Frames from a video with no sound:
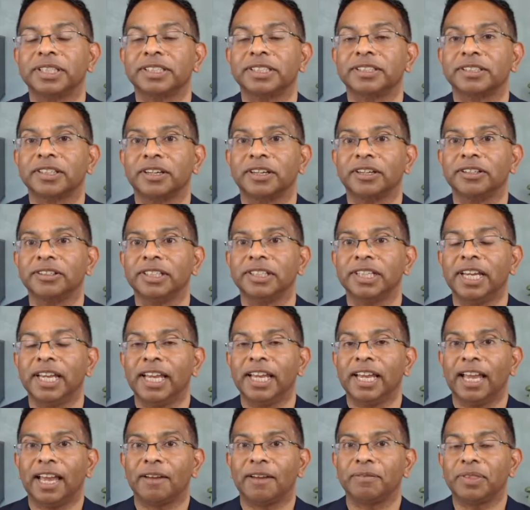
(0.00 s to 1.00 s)
So
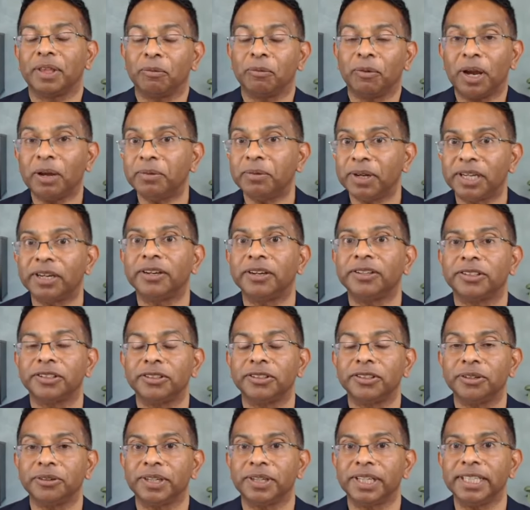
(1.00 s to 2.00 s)
the way we're going to
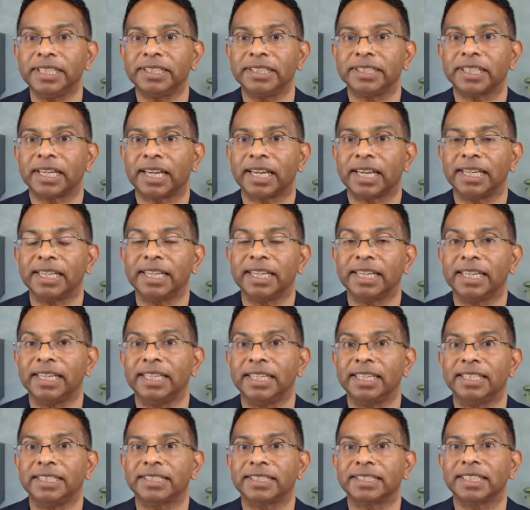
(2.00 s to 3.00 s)
do it
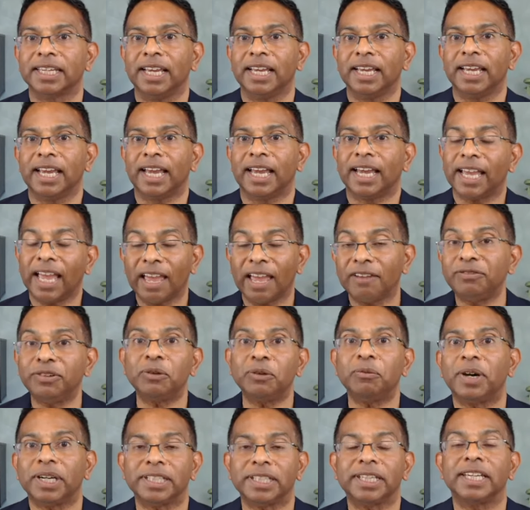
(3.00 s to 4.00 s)
is
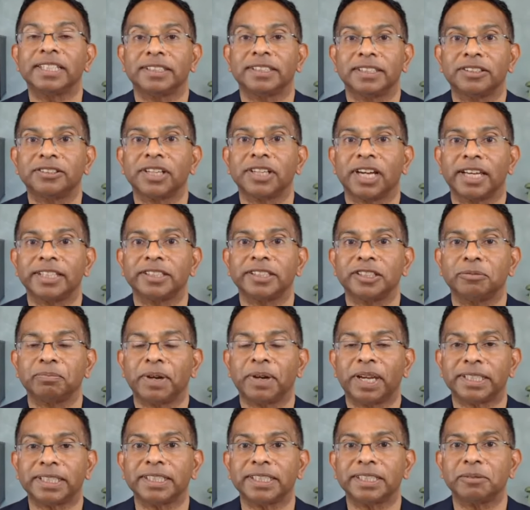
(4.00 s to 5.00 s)
everyone gets a chance to
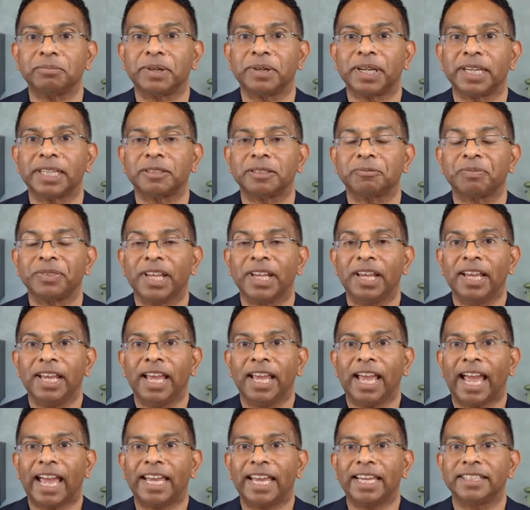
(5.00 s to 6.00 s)
participate.
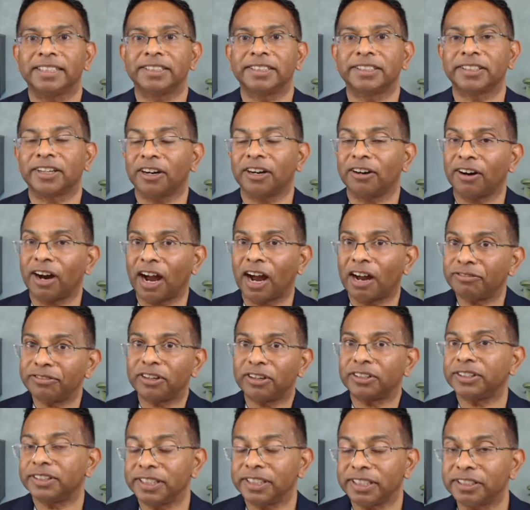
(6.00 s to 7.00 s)
And so I've
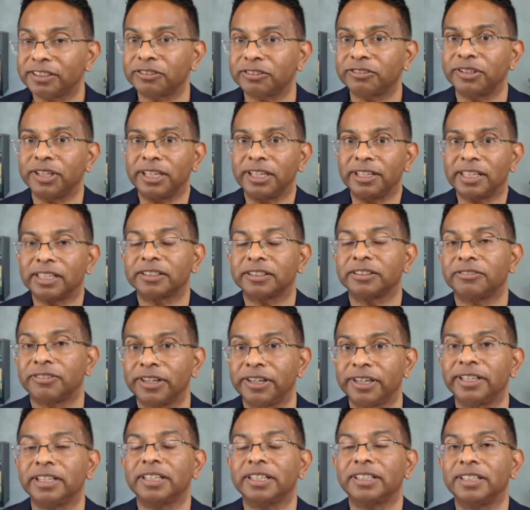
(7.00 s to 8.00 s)
got these three
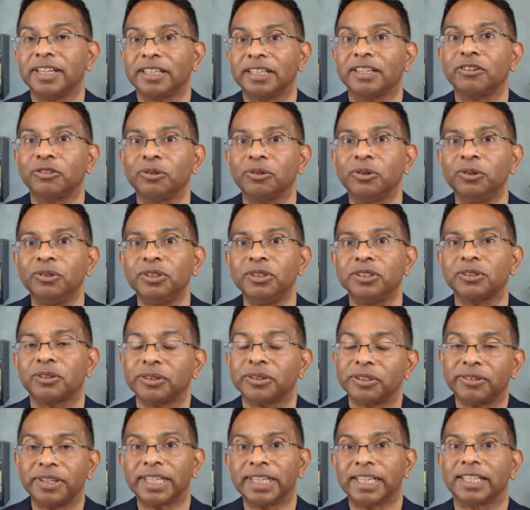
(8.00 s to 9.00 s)
little rules, or
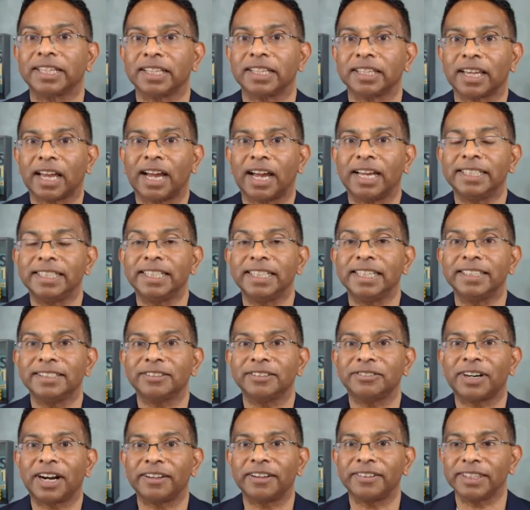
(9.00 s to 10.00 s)
three little ideas
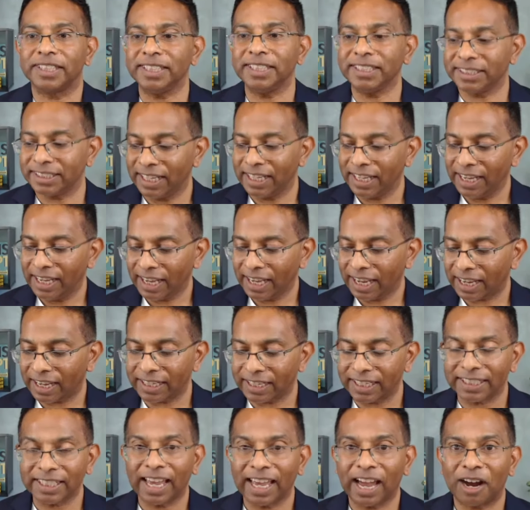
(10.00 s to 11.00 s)
around this
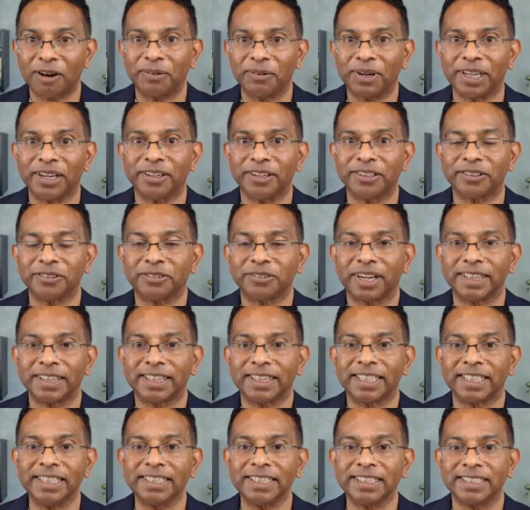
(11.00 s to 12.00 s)
in how we're going to run
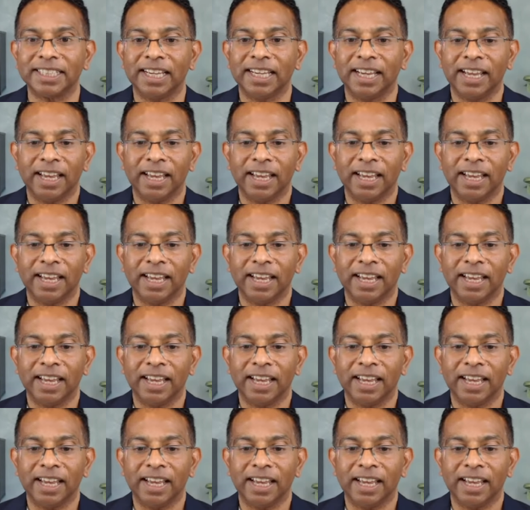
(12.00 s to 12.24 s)
this.